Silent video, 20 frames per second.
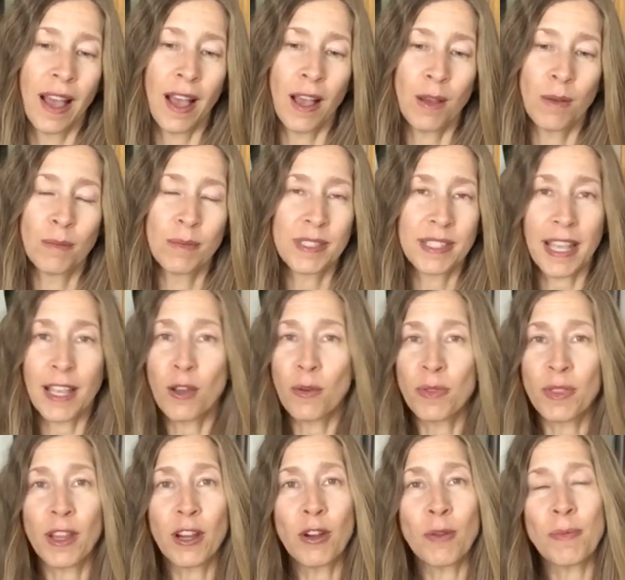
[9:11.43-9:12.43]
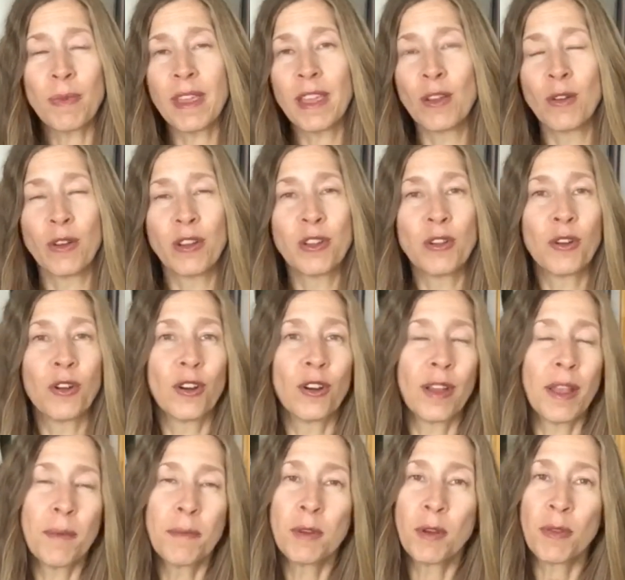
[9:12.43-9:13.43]
psychotherapy or your
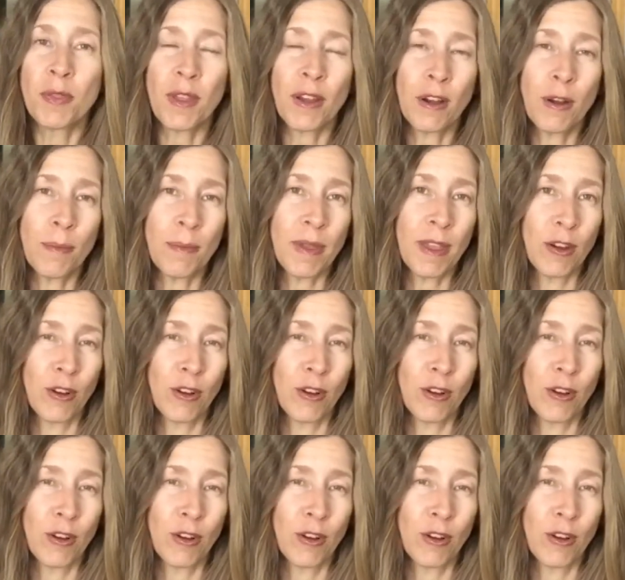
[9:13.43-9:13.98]
hypnotherapy